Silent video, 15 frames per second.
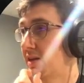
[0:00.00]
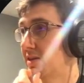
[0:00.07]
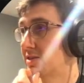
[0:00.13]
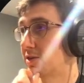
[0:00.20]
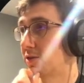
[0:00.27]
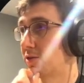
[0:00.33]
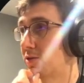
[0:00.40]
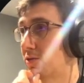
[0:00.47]

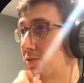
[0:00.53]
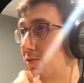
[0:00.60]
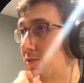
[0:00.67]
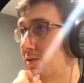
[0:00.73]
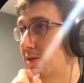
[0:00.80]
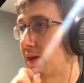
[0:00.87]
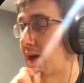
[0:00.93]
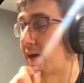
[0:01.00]
So
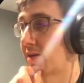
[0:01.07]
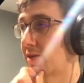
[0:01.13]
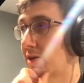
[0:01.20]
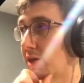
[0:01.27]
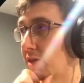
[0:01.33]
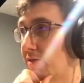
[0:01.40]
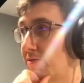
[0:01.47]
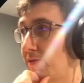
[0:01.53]
yeah, you
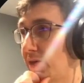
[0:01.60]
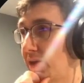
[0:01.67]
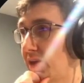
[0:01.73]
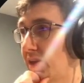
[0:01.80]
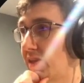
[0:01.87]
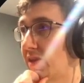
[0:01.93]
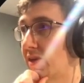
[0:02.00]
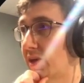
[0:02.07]
got the
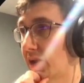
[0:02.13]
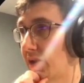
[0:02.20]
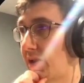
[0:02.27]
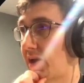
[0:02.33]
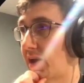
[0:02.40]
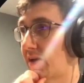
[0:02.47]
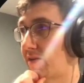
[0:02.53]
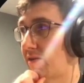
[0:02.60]
feed. I got a
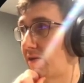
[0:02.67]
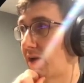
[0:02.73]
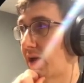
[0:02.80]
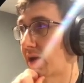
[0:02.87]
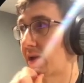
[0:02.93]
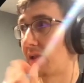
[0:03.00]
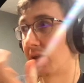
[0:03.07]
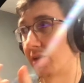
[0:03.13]

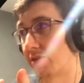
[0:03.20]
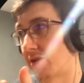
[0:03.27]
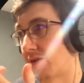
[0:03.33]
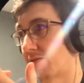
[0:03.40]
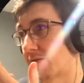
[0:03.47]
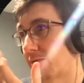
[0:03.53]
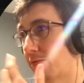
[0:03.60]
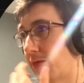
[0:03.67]
lot of
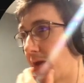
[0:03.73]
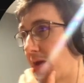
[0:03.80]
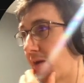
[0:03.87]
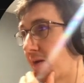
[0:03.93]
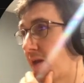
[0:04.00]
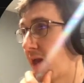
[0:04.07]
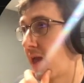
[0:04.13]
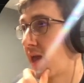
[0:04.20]
traffic from
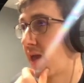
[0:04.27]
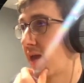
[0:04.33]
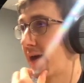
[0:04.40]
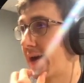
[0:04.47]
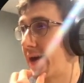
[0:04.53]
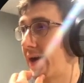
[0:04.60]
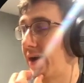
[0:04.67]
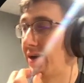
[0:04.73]
there.
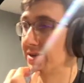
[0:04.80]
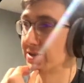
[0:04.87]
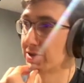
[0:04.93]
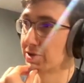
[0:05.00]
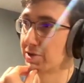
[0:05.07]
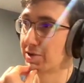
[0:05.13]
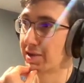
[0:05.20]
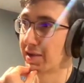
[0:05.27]
Also,
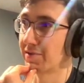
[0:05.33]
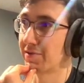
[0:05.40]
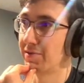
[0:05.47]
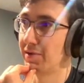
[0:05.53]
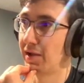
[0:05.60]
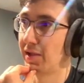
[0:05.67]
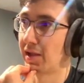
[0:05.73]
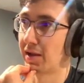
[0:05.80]
you get
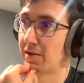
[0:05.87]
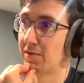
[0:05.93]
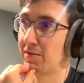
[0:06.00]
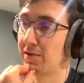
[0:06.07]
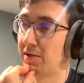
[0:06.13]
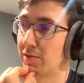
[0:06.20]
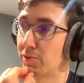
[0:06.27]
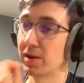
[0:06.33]
a lot of
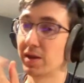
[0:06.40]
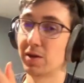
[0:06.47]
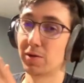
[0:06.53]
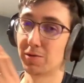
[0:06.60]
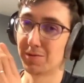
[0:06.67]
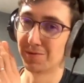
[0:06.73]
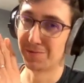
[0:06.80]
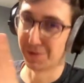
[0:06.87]
when
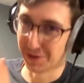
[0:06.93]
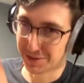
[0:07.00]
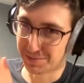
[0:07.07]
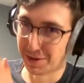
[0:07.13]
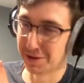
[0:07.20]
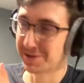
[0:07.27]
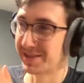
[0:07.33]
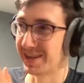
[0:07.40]
you first
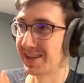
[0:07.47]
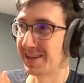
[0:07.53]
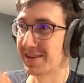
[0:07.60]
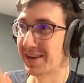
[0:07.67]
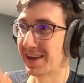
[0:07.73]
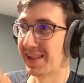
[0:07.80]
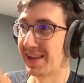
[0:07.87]
post it, you get a